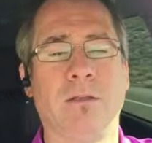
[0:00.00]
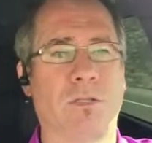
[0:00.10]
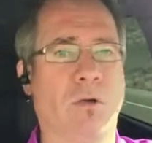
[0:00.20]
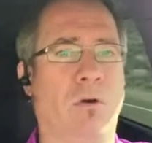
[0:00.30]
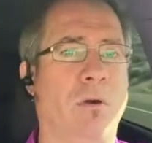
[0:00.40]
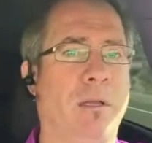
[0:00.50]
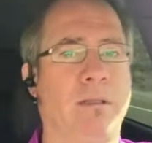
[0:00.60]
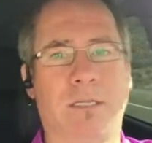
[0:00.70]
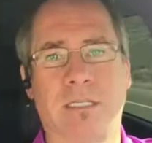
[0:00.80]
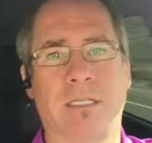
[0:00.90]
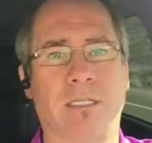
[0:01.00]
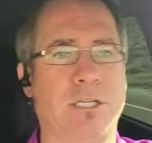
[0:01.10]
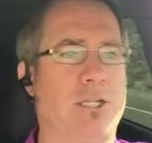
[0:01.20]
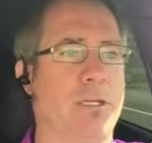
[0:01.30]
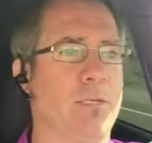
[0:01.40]
So this
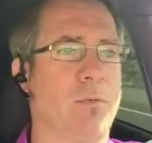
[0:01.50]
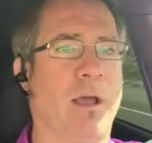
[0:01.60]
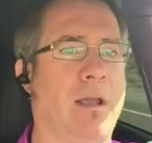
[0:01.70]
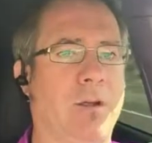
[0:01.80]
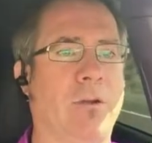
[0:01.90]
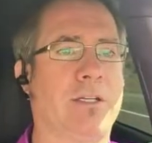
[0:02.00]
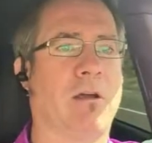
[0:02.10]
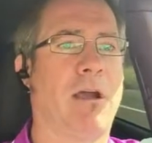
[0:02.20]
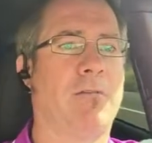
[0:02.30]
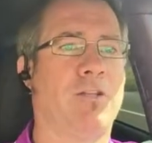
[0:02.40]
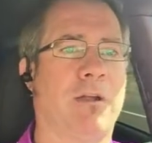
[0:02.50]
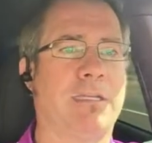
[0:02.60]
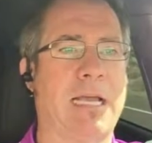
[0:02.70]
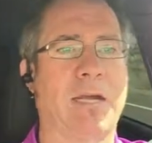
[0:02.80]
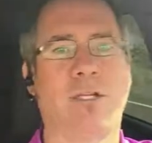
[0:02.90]
decision is we got to increase our average
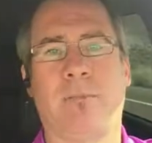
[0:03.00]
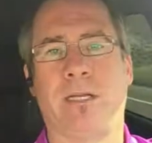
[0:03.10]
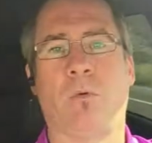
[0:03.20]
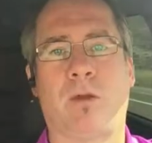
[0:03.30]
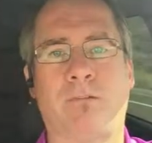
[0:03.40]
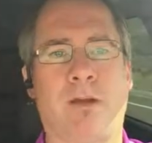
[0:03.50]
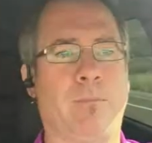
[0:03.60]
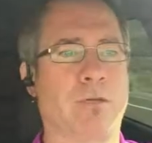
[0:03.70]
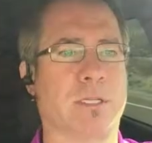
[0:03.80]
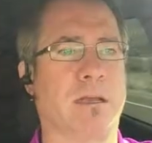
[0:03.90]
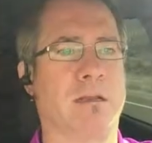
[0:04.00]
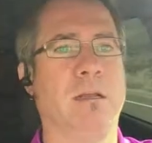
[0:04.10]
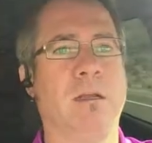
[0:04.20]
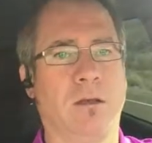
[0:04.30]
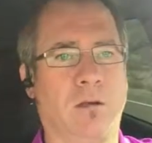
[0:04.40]
transaction by twenty-five percent.
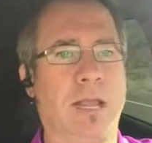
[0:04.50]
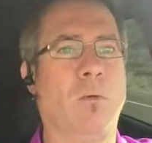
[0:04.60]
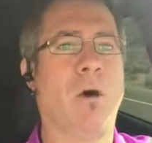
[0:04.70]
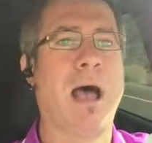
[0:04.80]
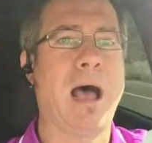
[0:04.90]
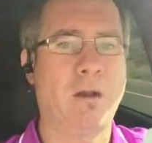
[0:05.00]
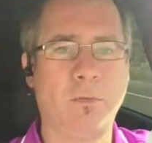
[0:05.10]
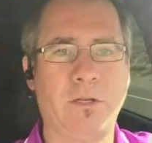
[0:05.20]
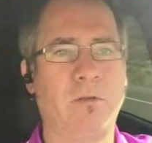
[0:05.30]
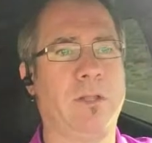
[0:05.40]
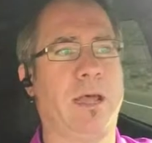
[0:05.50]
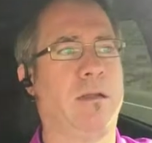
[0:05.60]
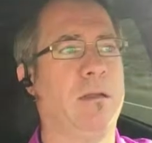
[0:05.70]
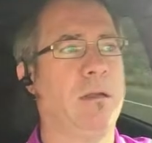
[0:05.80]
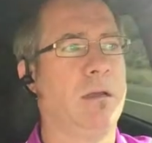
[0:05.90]
Okay, well, how do we do that?
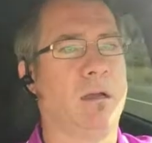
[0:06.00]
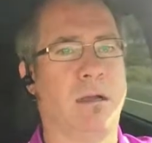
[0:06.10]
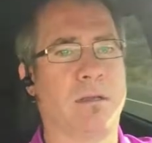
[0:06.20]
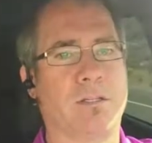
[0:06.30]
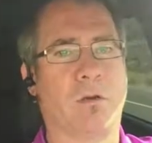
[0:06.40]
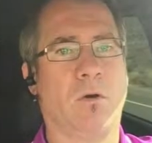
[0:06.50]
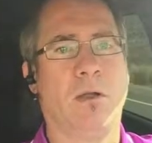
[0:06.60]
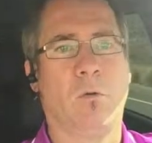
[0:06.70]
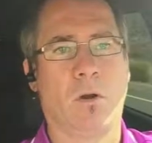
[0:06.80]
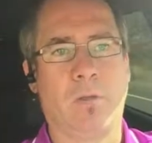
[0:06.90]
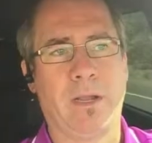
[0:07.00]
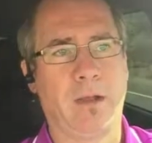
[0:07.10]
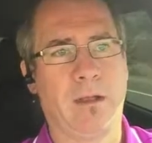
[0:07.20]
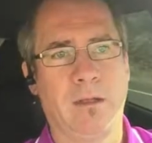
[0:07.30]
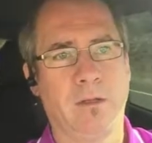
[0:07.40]
Uh, so what do we
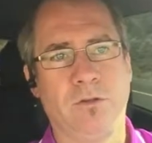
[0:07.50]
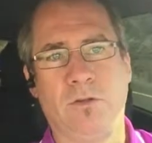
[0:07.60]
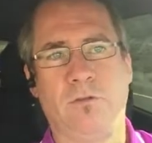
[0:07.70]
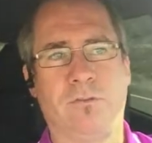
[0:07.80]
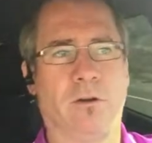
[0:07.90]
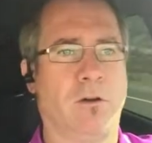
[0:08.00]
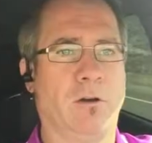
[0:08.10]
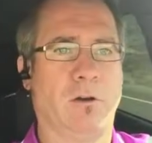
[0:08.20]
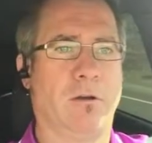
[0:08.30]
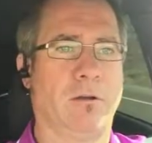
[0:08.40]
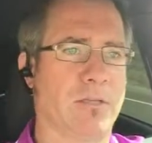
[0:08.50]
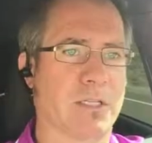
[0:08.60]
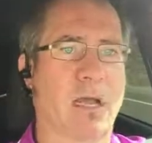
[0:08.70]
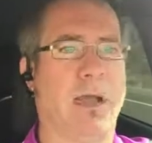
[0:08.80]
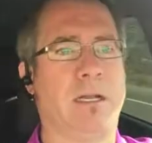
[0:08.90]
got to do for
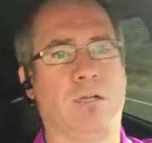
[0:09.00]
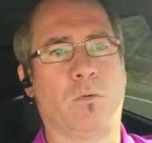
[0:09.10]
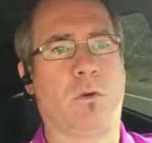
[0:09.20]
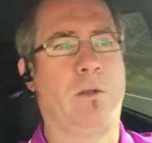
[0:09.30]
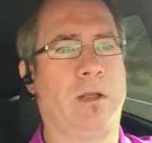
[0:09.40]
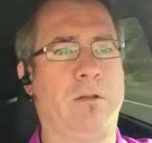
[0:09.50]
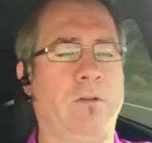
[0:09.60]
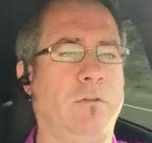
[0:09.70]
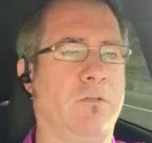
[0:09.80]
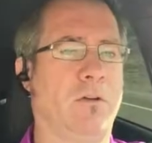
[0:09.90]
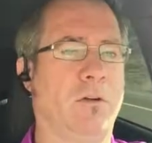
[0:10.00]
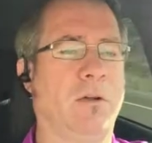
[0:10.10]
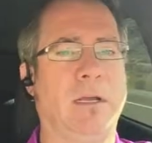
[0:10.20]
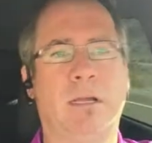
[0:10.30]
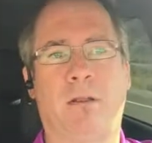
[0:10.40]
signage? What do we got to do for
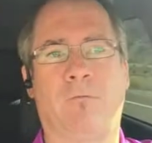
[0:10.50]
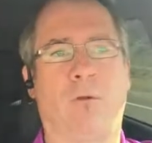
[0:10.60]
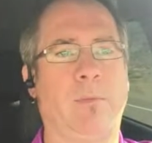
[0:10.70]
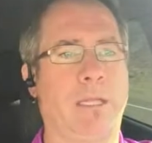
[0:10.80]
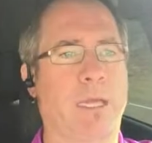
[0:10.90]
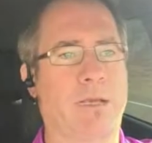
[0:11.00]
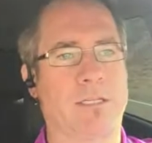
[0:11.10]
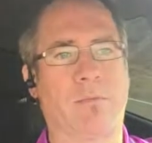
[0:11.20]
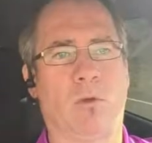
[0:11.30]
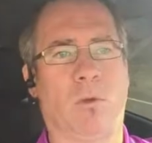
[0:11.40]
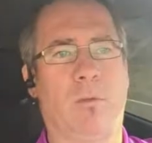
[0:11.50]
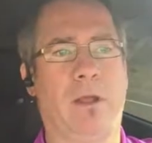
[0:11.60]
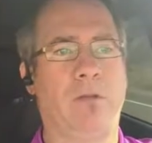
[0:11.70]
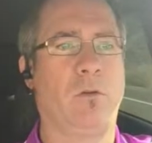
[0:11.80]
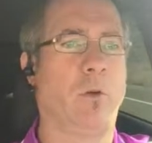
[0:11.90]
informing the customer? What do we
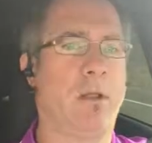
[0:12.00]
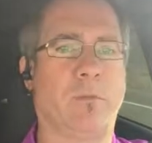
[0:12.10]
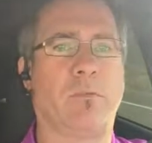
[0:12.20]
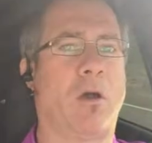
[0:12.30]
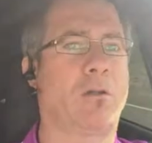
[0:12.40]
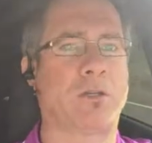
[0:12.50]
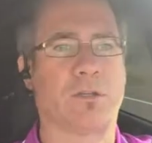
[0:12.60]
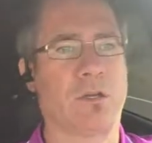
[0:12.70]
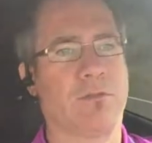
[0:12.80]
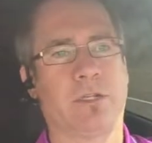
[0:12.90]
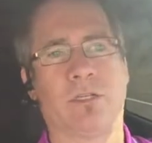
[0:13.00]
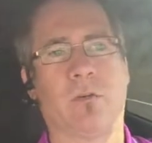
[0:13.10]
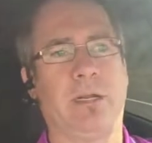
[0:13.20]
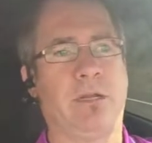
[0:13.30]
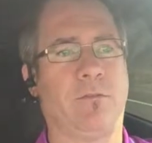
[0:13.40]
got to do? What other products or services
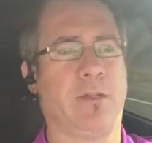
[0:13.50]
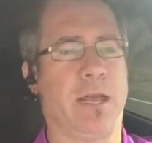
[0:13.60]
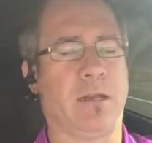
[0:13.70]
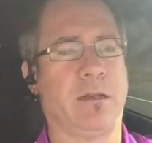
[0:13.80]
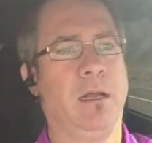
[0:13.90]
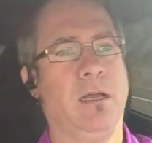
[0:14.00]
do we need for that?